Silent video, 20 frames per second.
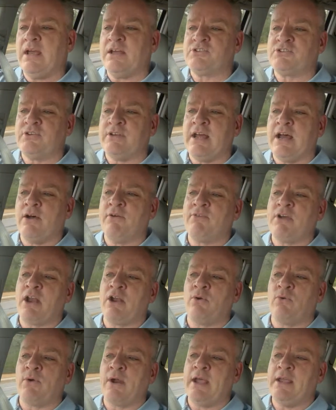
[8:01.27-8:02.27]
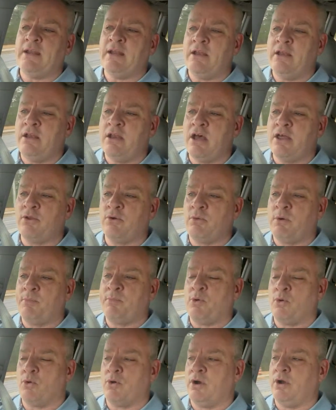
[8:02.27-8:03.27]
so now I've got to write another
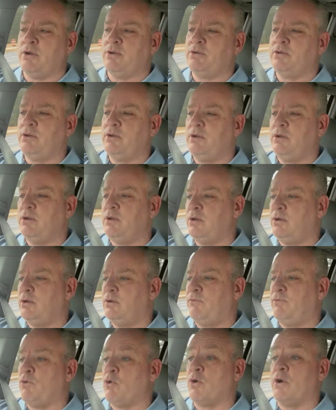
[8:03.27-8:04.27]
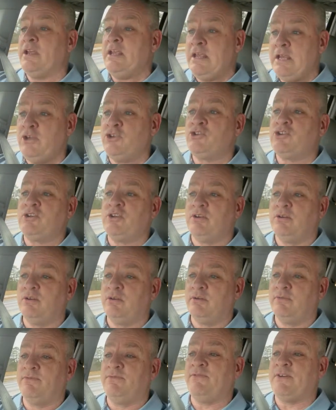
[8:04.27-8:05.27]
report for each
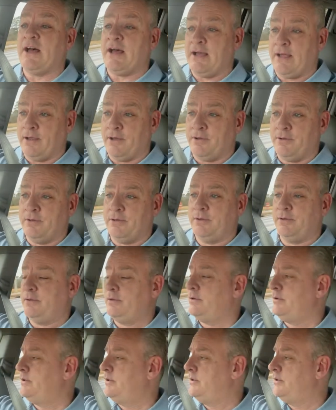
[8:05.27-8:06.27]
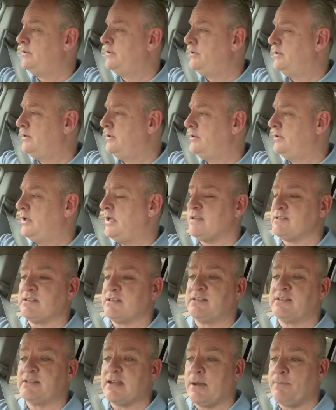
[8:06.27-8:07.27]
file as a
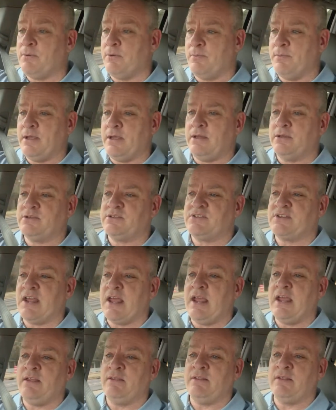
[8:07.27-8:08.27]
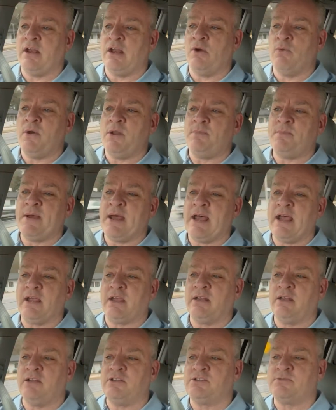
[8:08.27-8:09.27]
supplement, saying that I went back
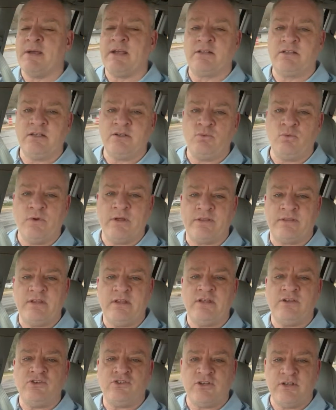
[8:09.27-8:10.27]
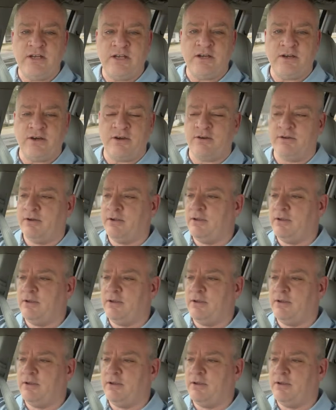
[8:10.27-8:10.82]
and inspected with the engineer.